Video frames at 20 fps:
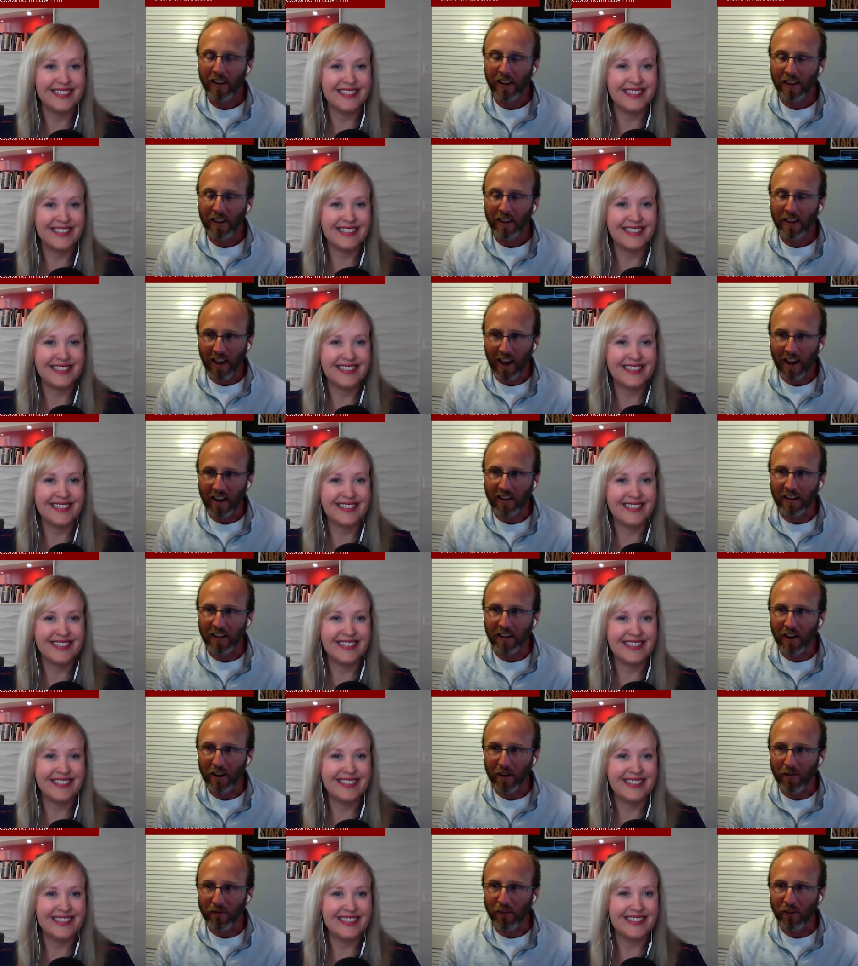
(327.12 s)

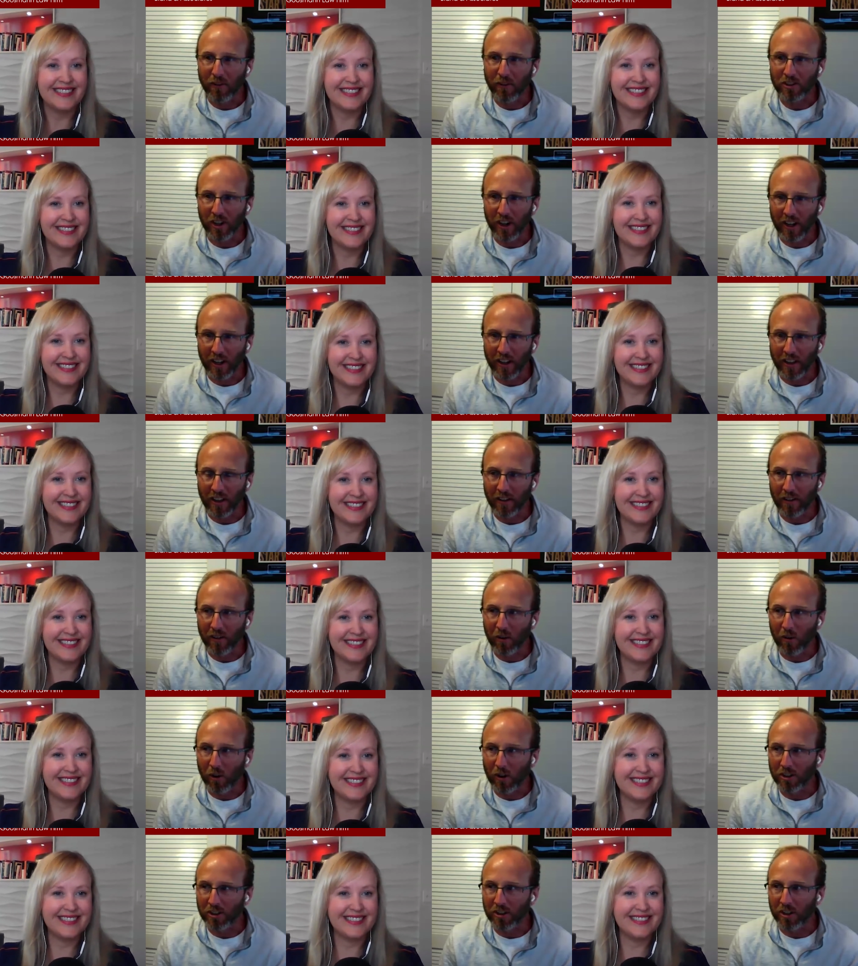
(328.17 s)
Speaker 1: Exactly. Very frustrating. And then,
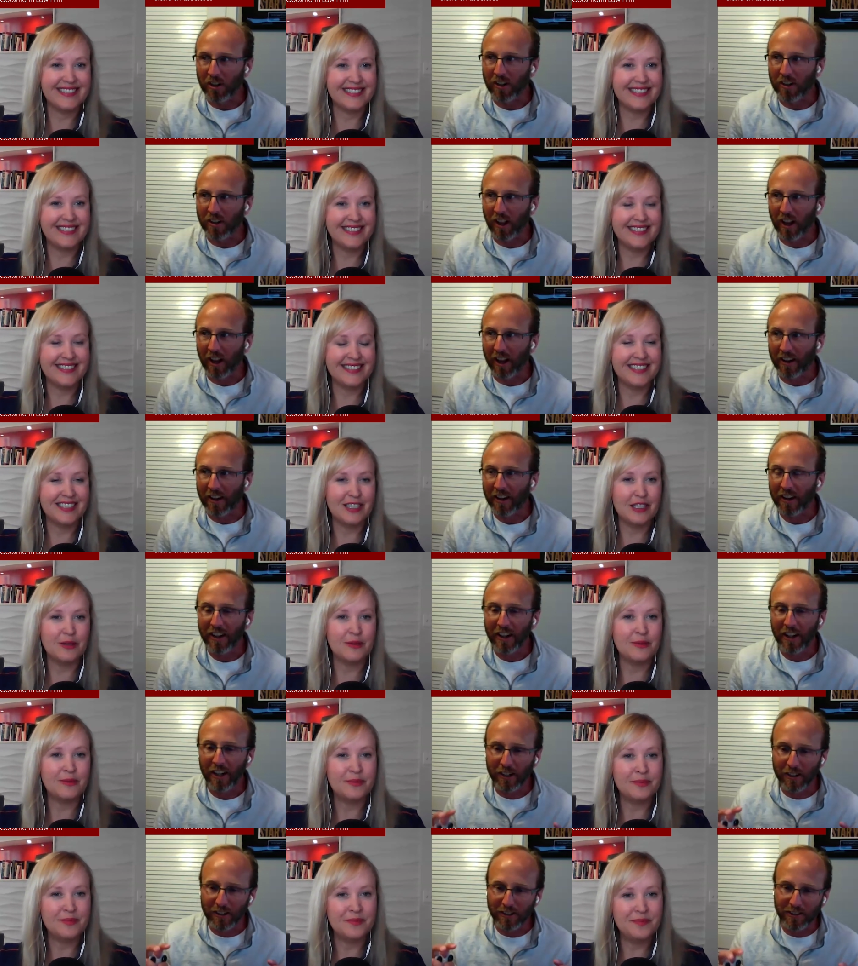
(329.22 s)
of course, your client
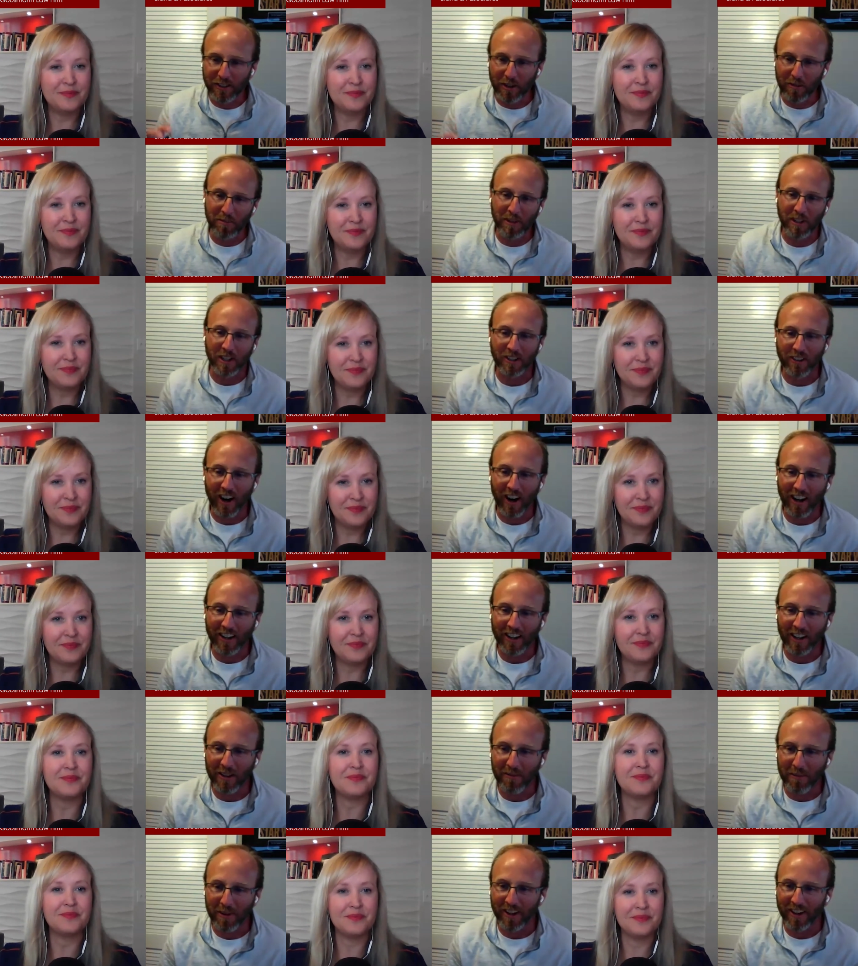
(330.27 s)
hears something,
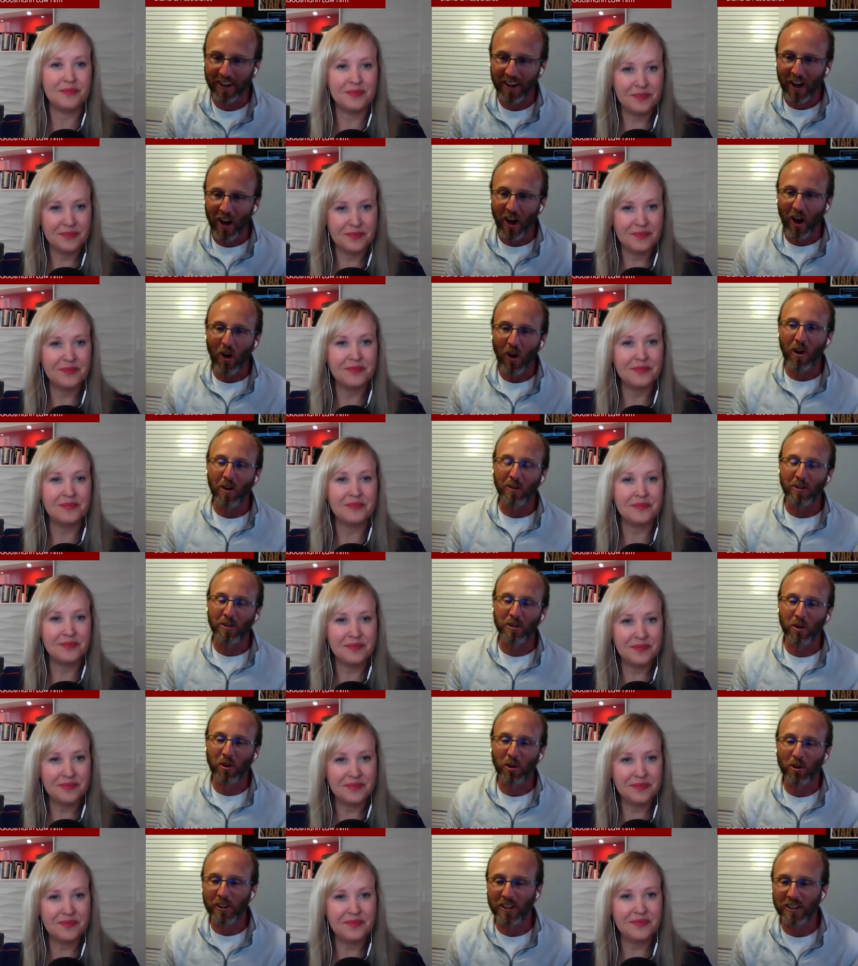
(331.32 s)
right? I mean, oh, I
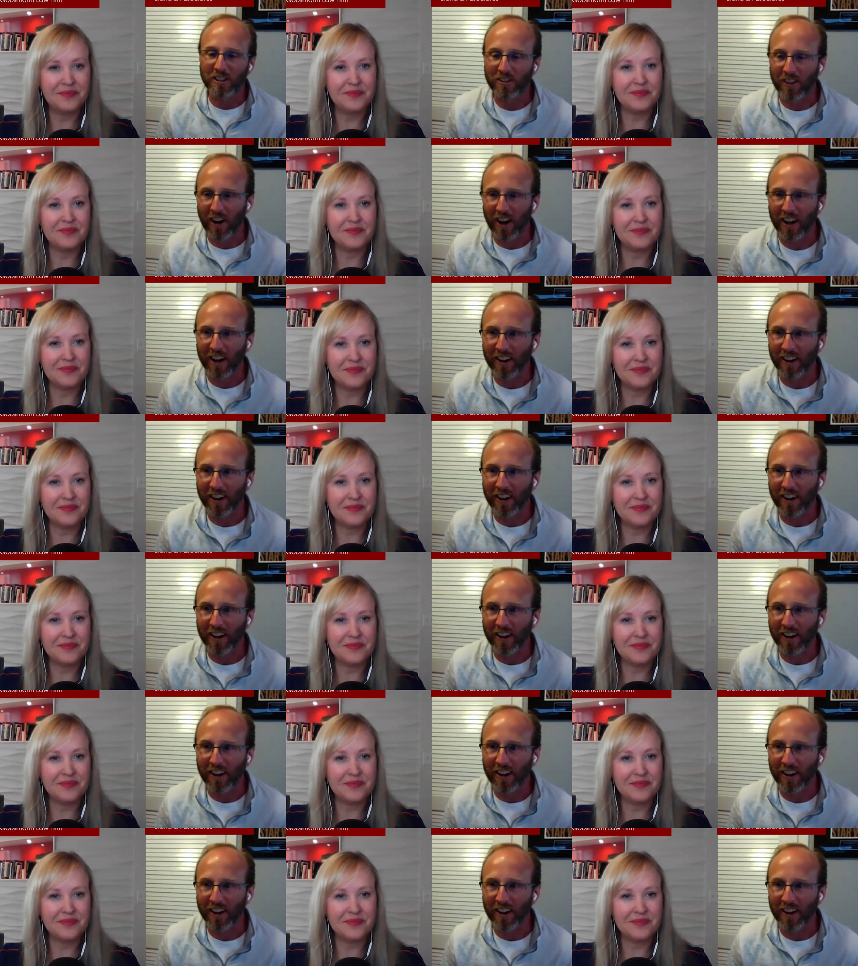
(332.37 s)
was told this, or